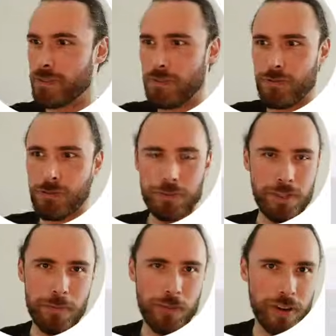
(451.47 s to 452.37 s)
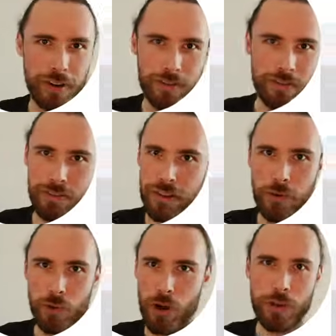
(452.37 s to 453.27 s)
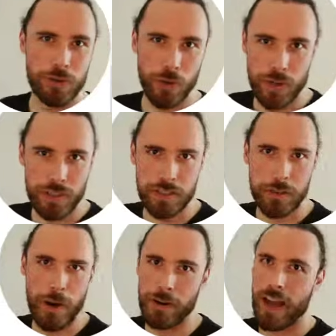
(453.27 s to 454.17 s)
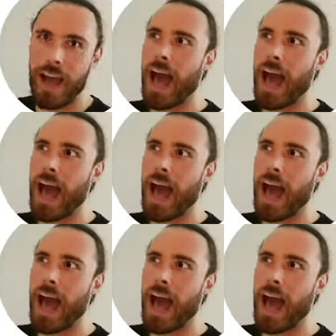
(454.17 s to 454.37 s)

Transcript: So for example, there were also questions about